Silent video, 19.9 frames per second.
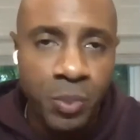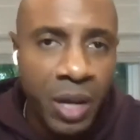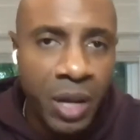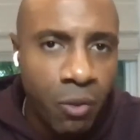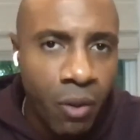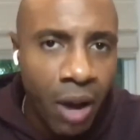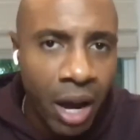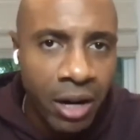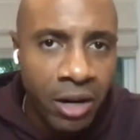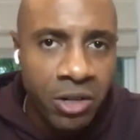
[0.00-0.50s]

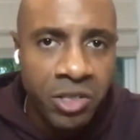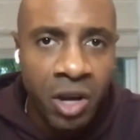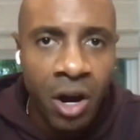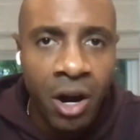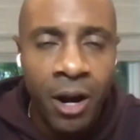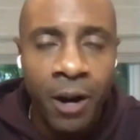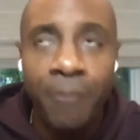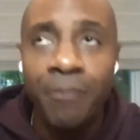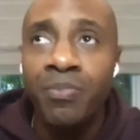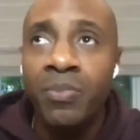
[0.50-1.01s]
Beat writers
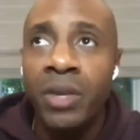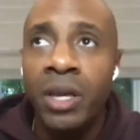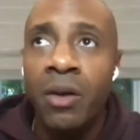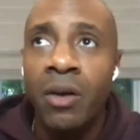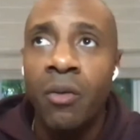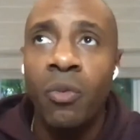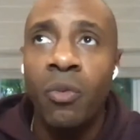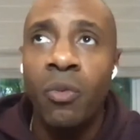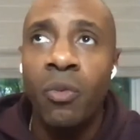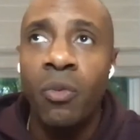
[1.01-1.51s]
are
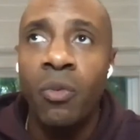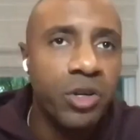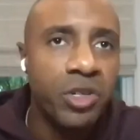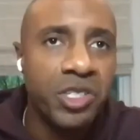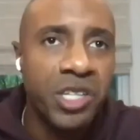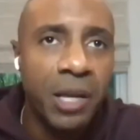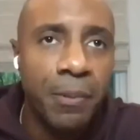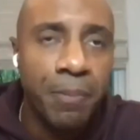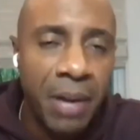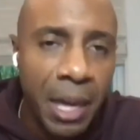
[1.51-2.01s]
whenever you see